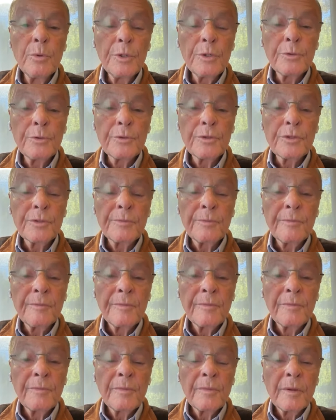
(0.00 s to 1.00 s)
a purpose
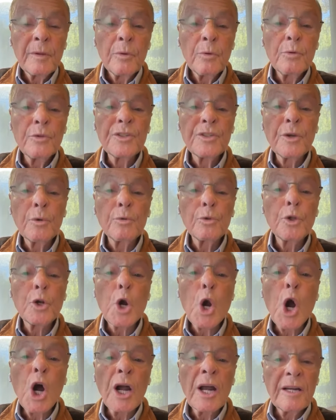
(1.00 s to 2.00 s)
for their life.
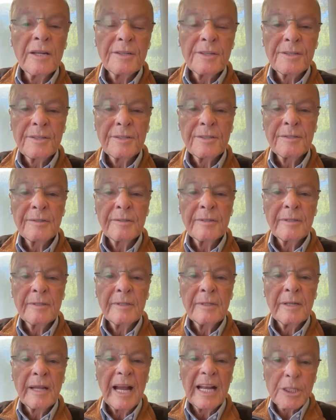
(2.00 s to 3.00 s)
Many
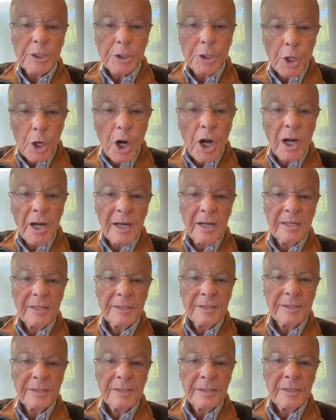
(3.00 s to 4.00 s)
even use
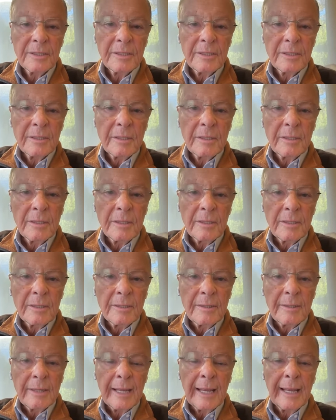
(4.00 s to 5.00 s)
drugs, the
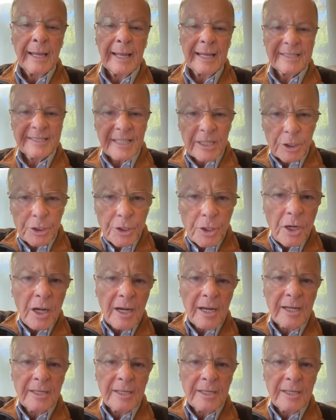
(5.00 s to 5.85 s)
drugs that we know.